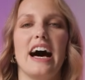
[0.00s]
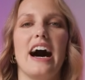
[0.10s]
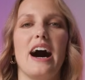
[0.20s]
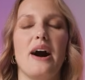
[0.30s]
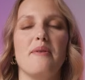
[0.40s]

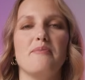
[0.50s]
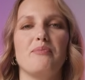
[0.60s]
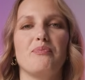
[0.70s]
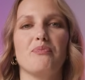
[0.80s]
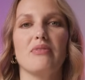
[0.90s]

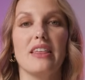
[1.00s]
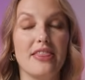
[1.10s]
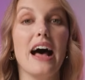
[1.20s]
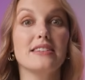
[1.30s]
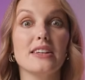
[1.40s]

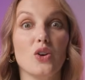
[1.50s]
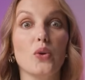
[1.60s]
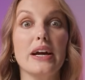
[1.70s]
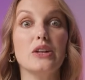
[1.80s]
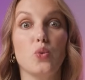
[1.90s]
That's a
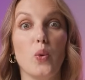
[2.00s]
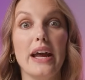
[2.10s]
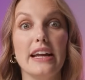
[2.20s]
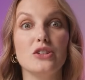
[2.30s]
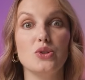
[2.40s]
great
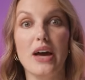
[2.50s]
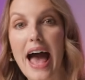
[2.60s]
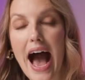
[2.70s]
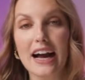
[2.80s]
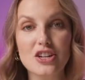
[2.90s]
way to
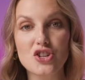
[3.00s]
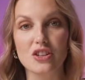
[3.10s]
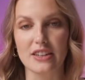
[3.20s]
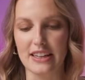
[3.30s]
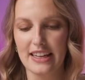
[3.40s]

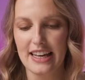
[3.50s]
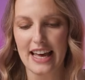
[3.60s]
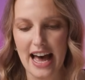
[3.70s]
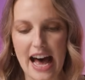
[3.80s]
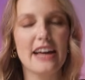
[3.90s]
actually
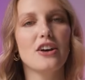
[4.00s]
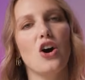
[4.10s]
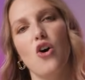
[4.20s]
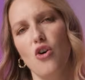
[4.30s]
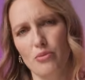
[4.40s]
at
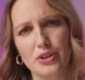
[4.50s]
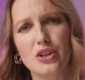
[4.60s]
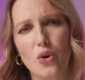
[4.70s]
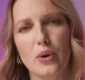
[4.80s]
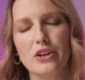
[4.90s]
home,
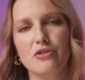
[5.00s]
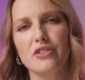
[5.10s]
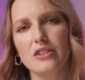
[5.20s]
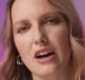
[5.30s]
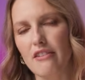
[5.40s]
when you
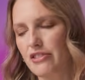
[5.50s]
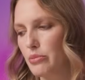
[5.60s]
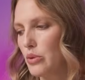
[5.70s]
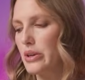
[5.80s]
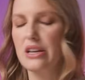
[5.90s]
feel
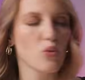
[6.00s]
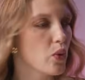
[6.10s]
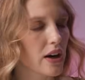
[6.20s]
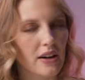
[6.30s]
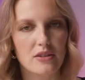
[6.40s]
comfortable,
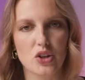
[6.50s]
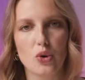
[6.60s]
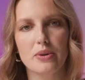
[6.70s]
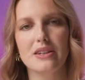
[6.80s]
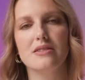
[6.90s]
where
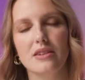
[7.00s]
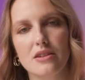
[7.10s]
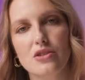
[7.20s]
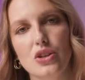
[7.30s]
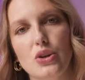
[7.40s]
nobody
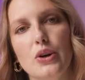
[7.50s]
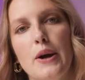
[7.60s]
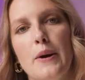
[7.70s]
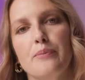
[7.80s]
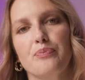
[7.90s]
sees you,
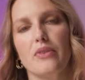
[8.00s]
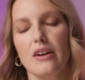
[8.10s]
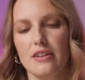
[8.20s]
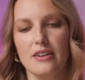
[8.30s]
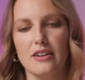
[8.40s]

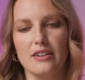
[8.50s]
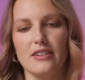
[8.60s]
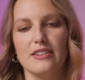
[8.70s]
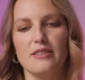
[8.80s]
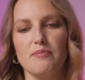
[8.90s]

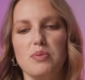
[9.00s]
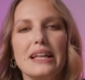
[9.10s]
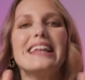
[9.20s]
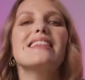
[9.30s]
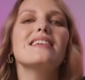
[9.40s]

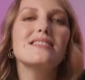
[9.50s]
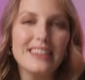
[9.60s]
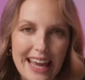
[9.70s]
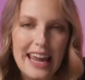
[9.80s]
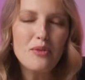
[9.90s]
play this
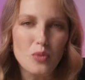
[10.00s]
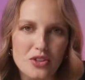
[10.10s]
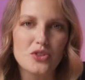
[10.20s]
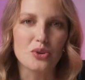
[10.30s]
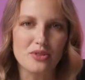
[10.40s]
game
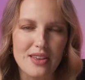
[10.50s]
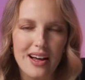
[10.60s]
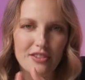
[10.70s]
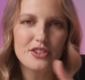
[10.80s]
with yourself.